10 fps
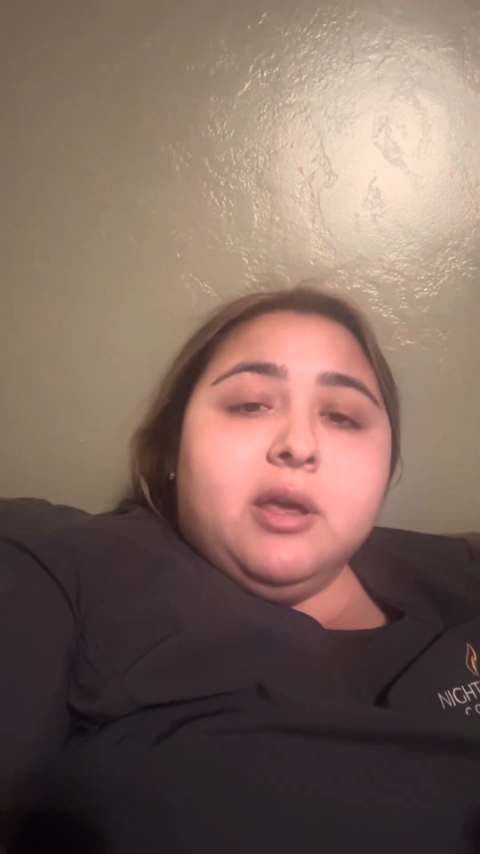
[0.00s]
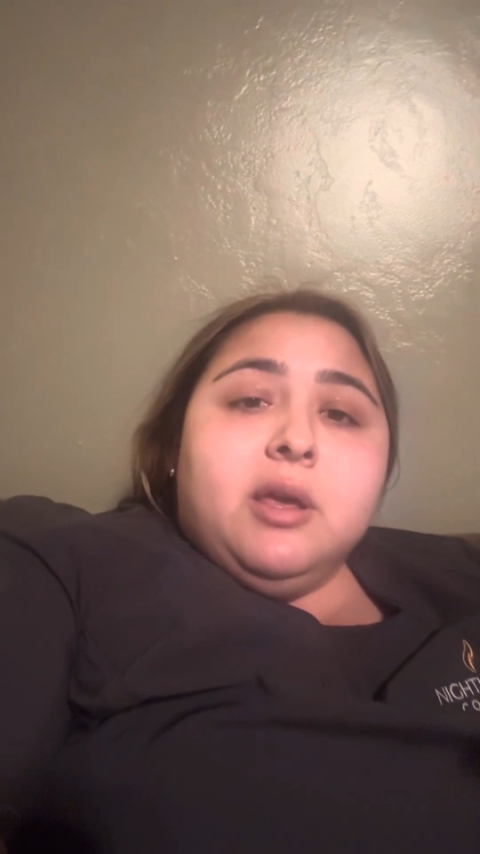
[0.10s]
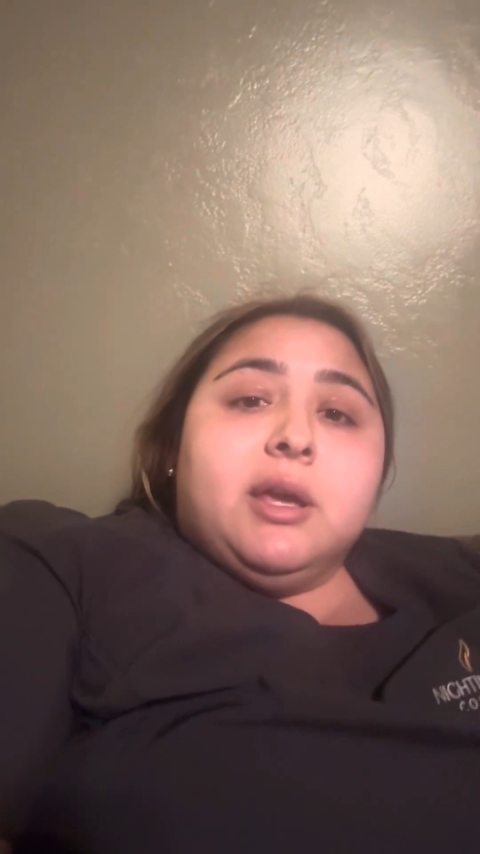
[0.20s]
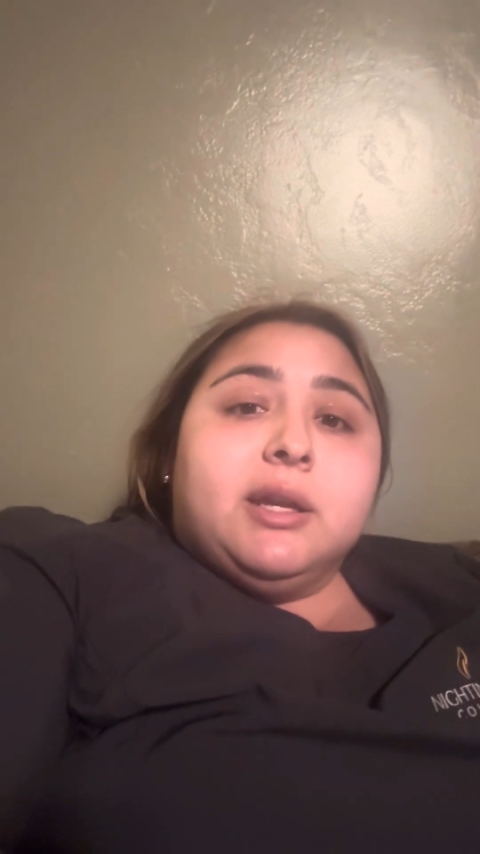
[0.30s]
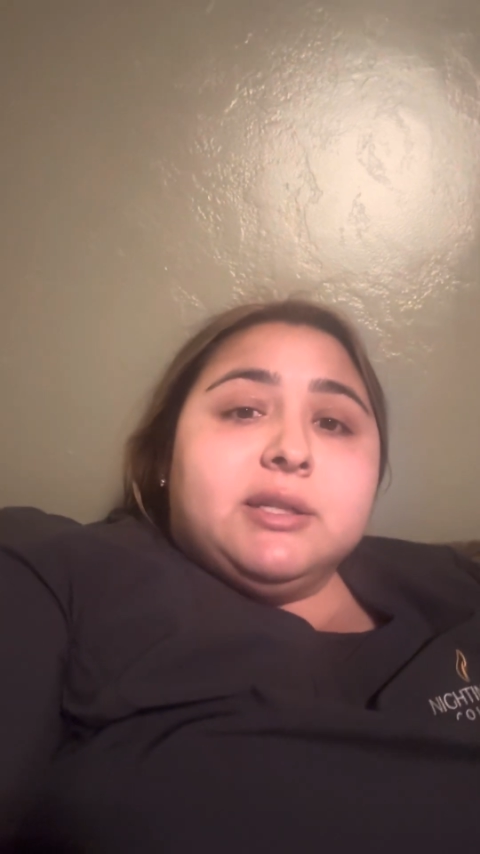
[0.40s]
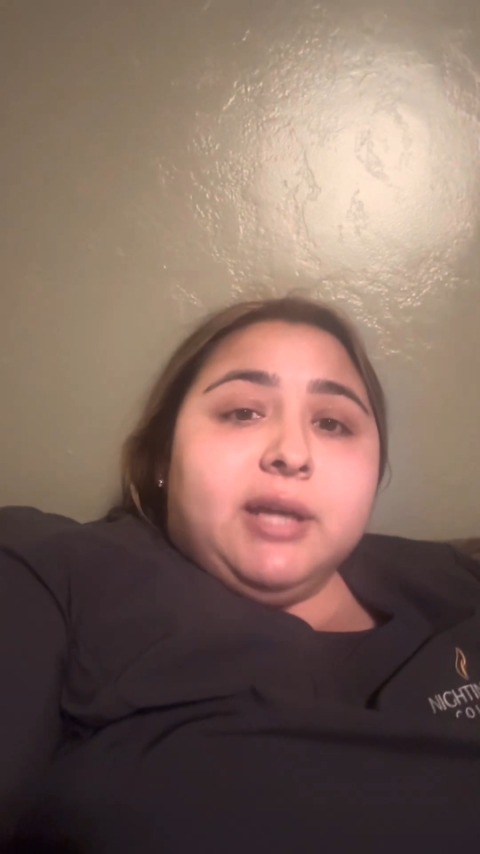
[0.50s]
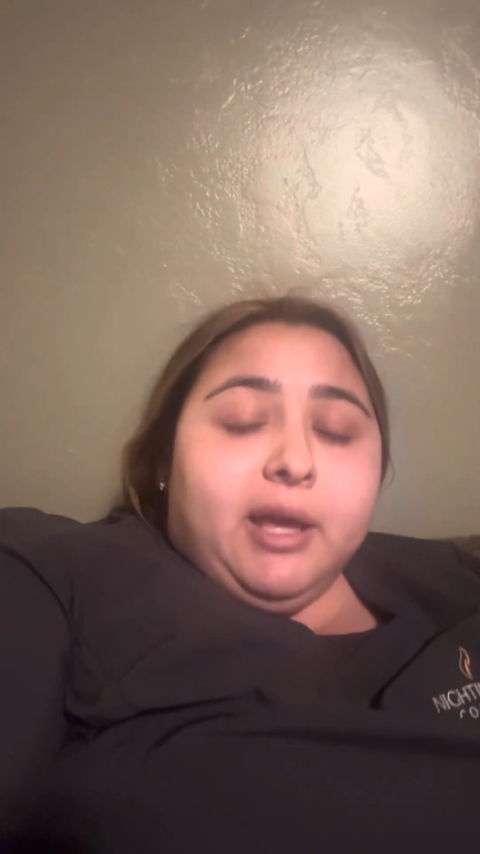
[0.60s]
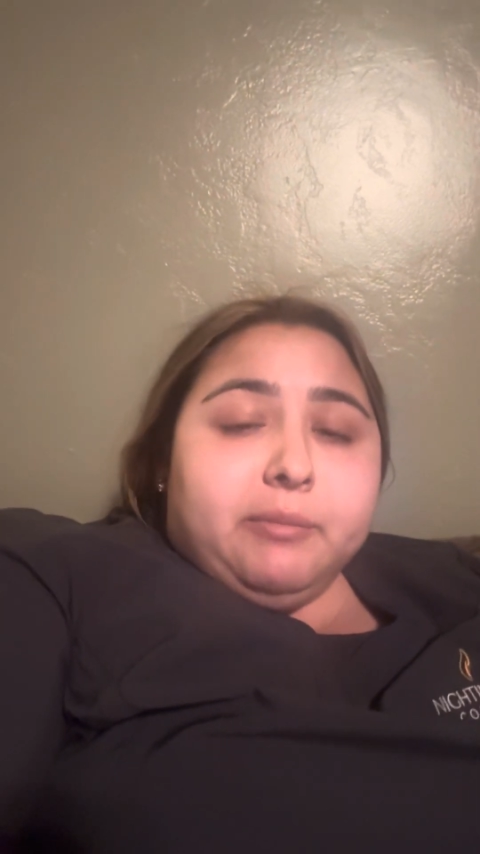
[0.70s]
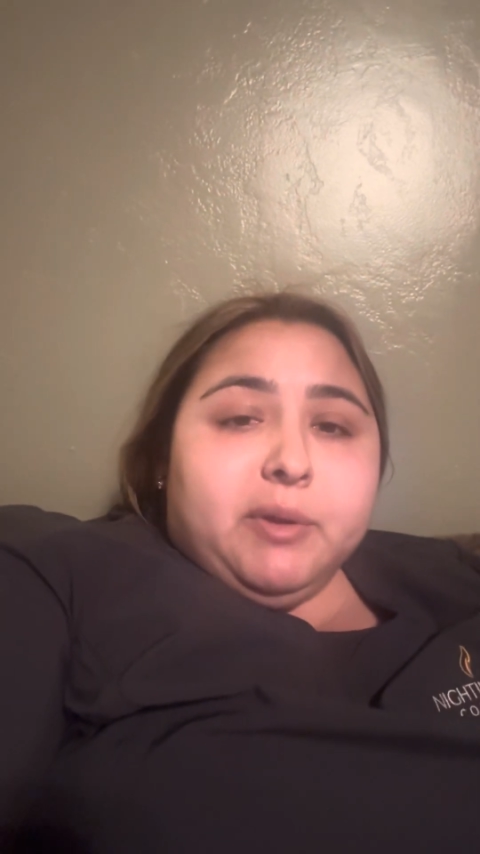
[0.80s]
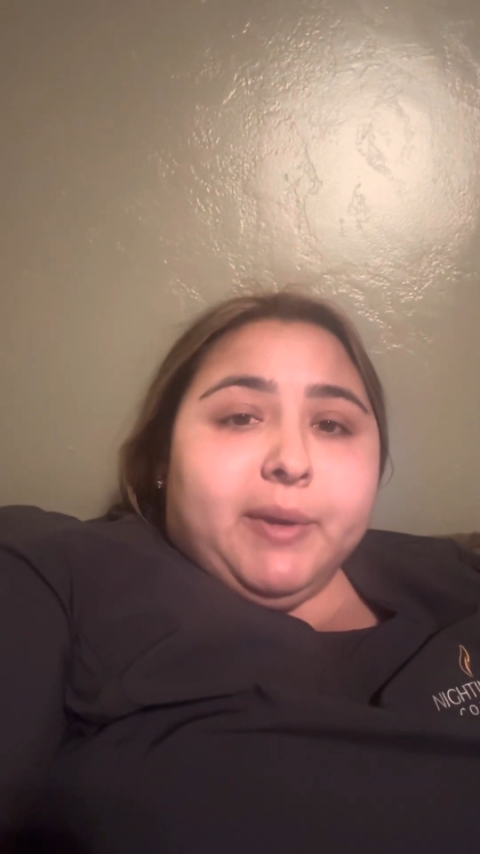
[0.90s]
in a
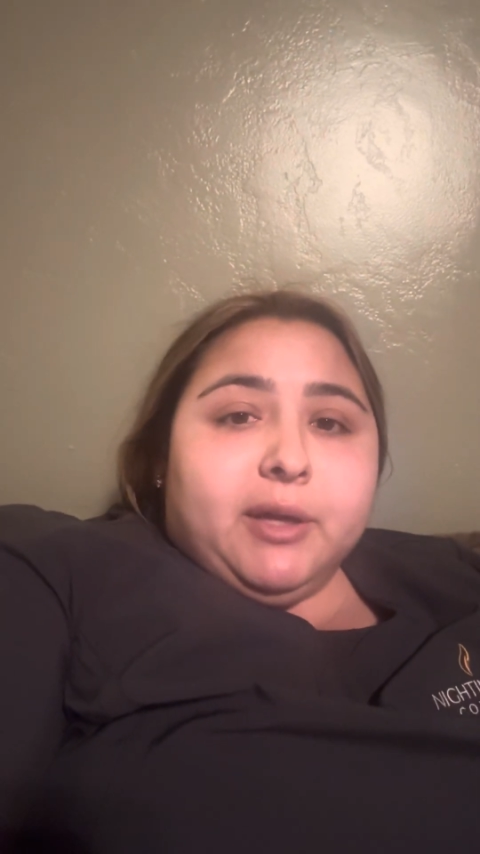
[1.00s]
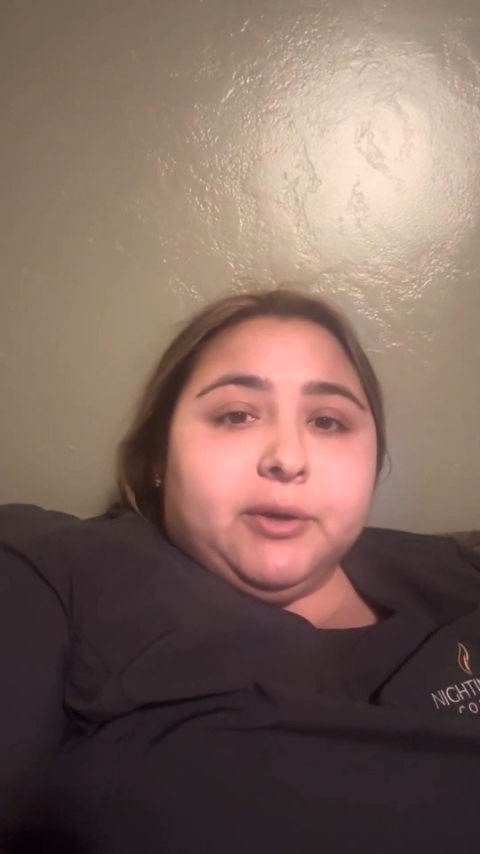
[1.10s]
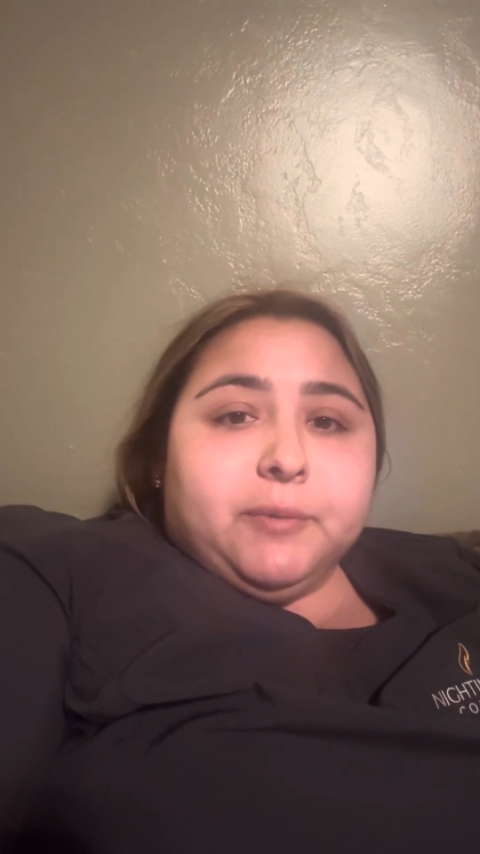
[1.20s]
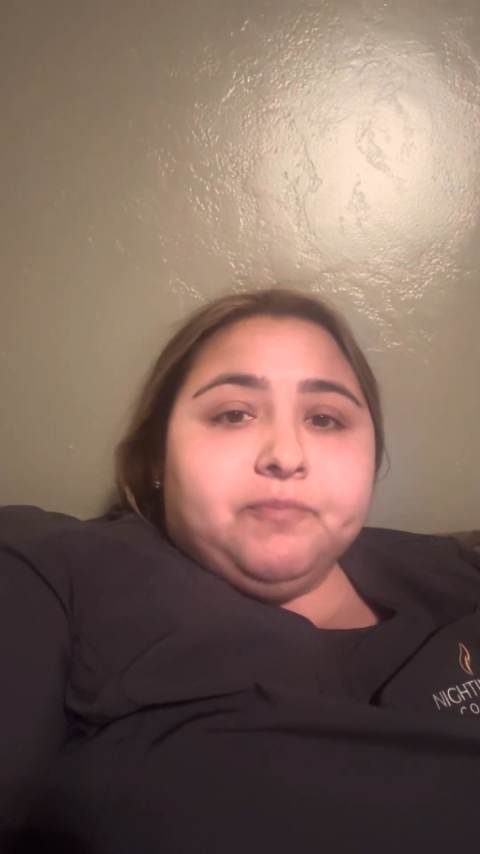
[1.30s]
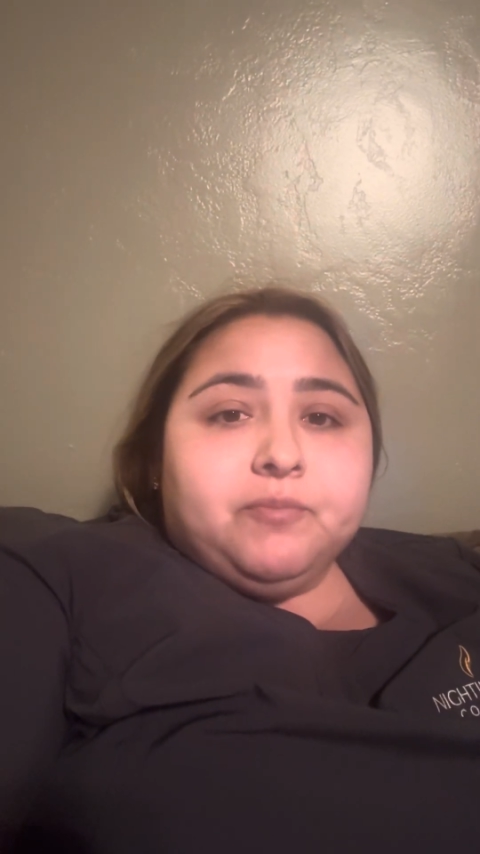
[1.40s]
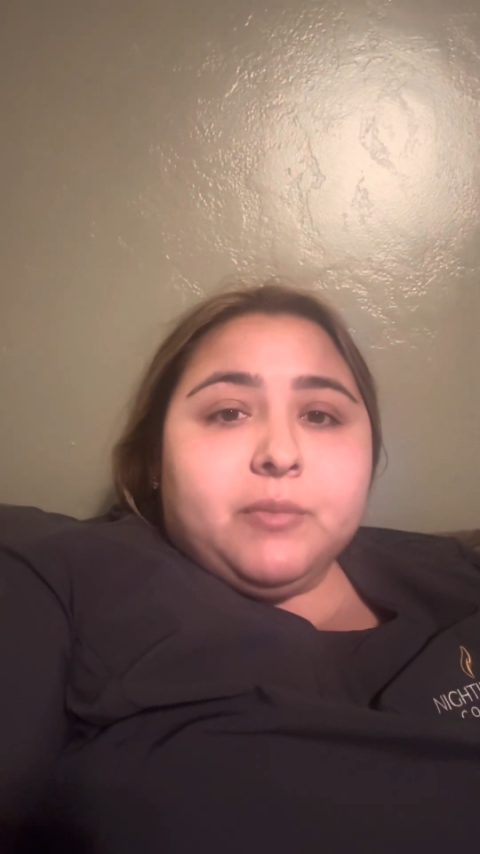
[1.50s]
timely manner.